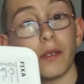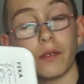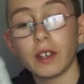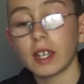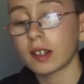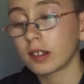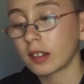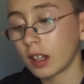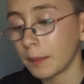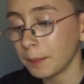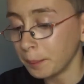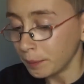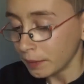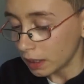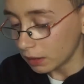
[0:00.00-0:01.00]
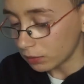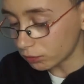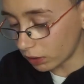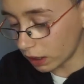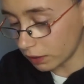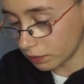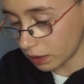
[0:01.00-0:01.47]
Fixer.
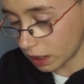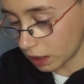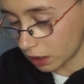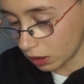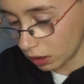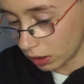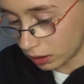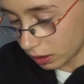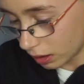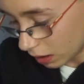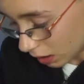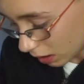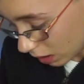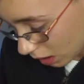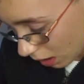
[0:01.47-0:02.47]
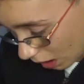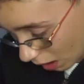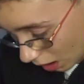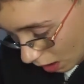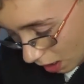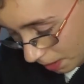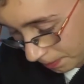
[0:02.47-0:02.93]
Really good.
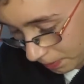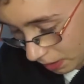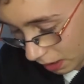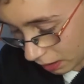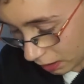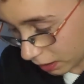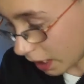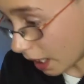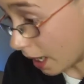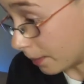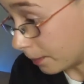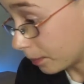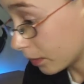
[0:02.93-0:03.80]
And yeah,